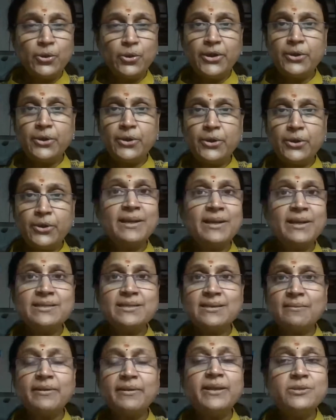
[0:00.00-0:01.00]
going to come
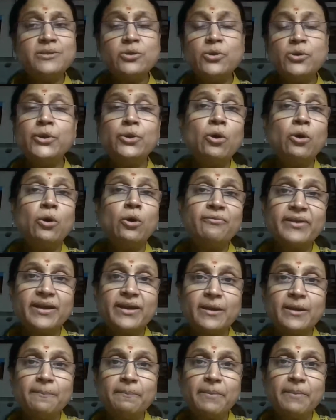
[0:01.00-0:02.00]
and somebody is going to offer
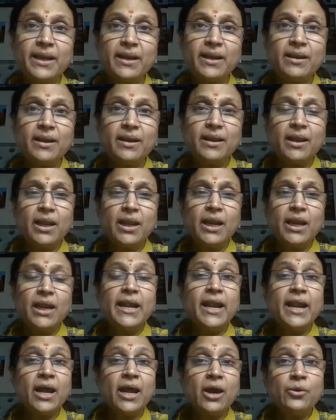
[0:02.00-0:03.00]
in a place.
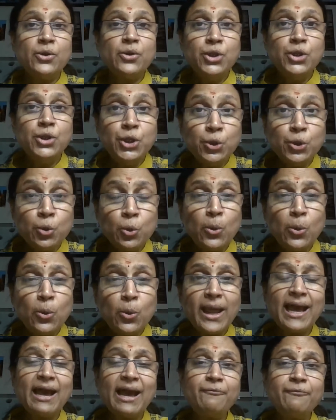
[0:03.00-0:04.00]
Now you
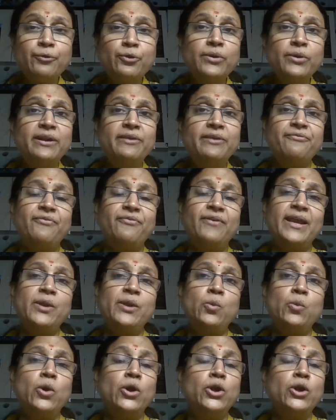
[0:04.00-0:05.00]
have to
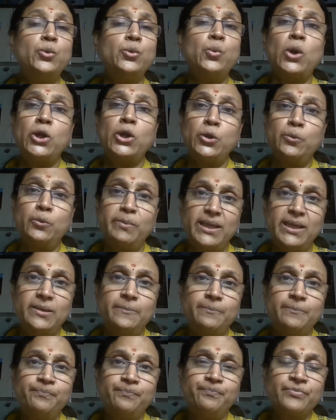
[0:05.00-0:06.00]
define what you want to be.
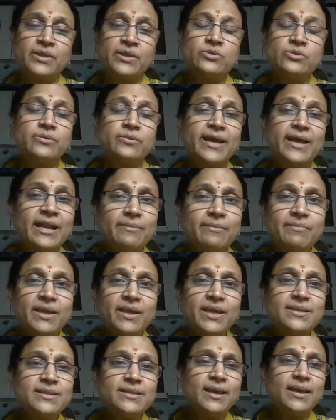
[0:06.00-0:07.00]
So that
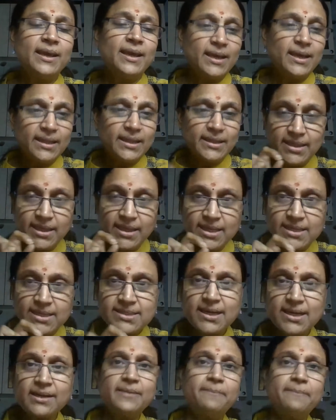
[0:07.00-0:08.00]
means
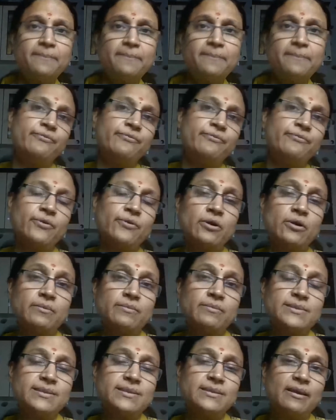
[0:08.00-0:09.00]
these are the
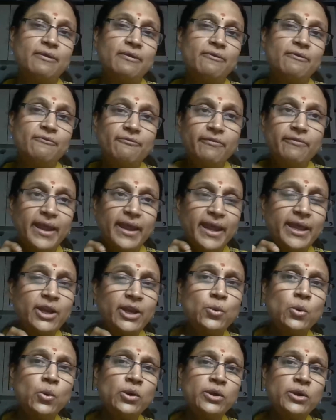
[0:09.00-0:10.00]
platforms
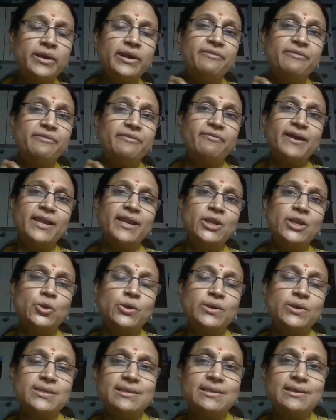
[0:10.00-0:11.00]
where you want to define
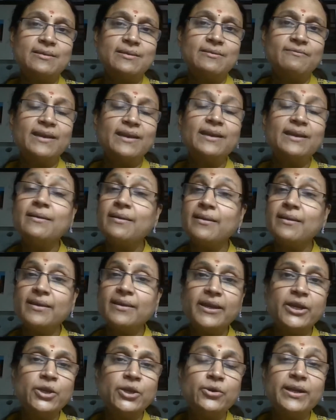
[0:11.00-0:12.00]
yourself and
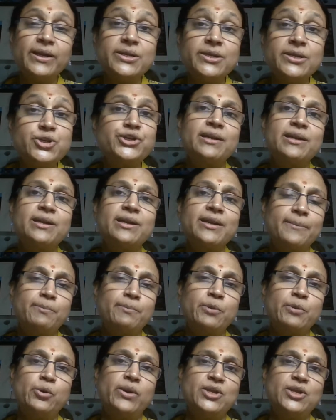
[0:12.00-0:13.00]
create your digital
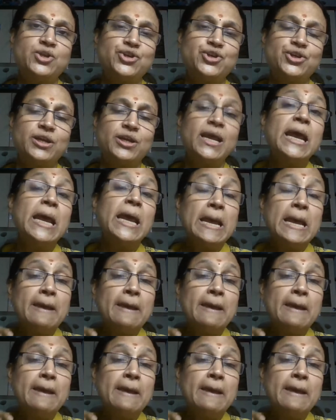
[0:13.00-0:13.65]
reputation.